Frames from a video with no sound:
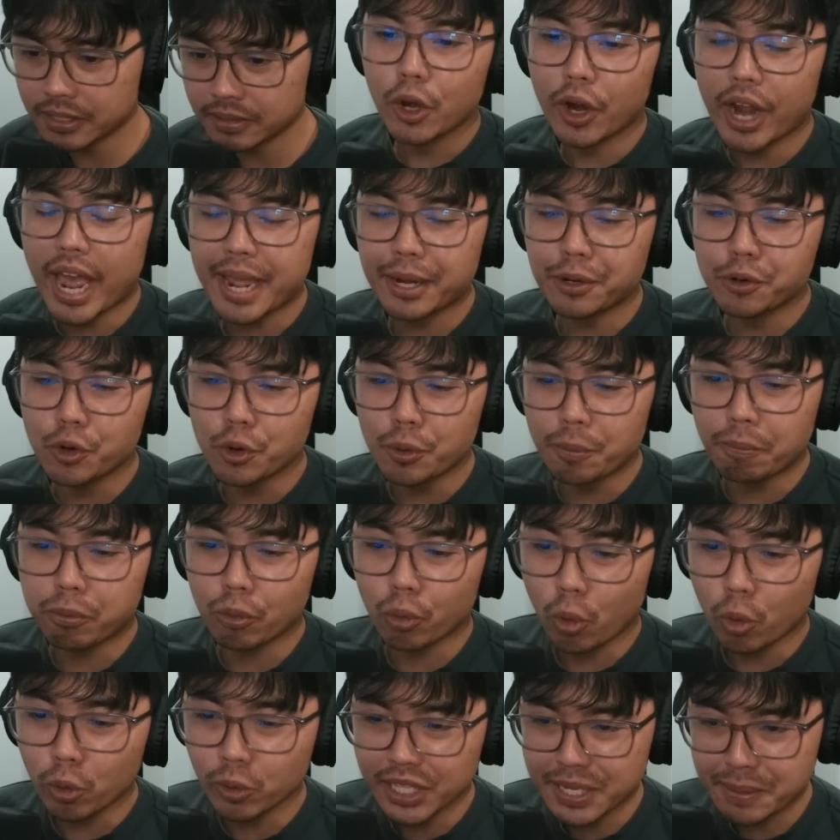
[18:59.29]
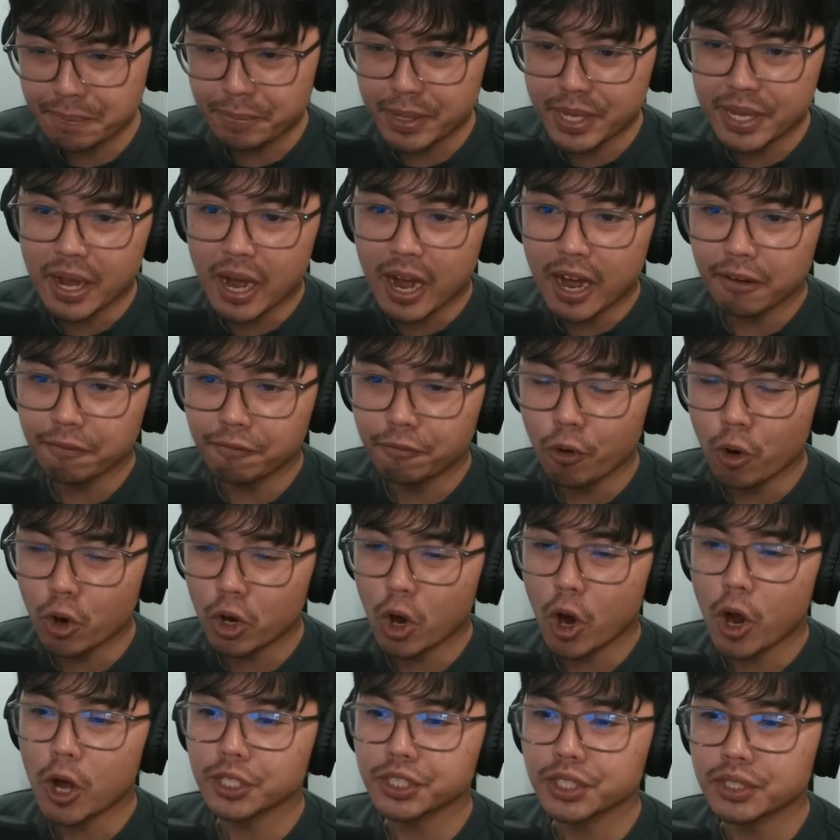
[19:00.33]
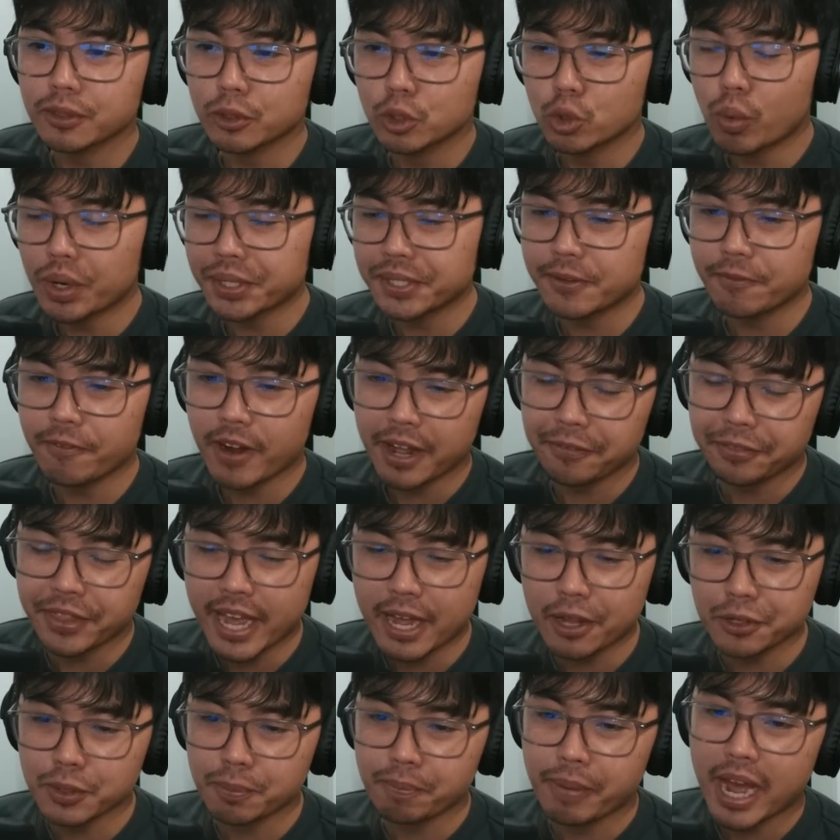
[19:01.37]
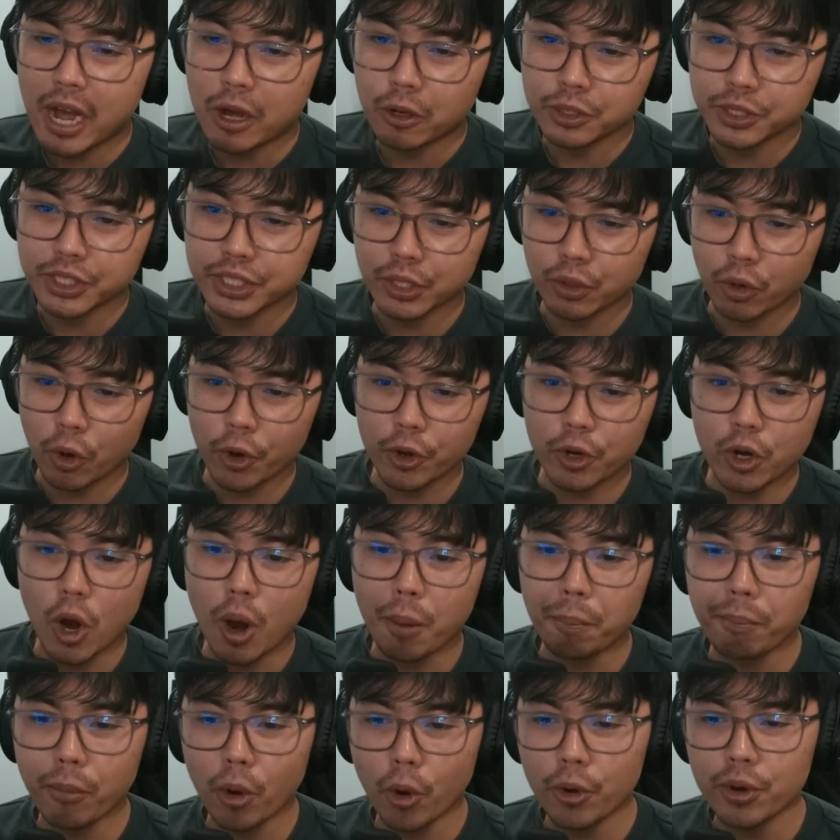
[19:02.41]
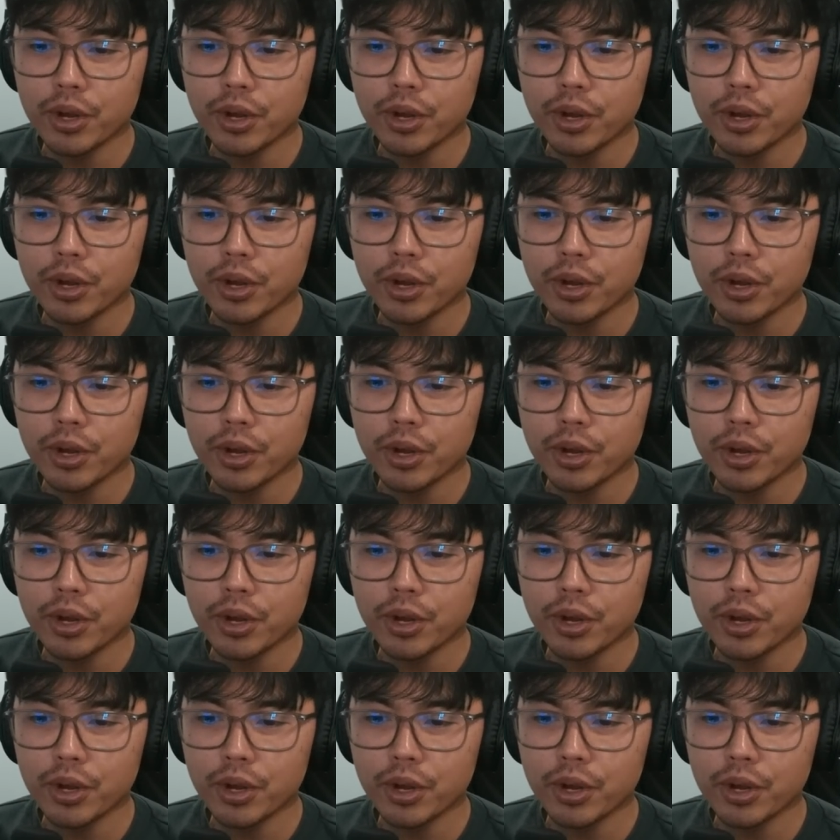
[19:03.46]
Got a new Brawly BR, 4 cost, 25,000 power, 0 combo.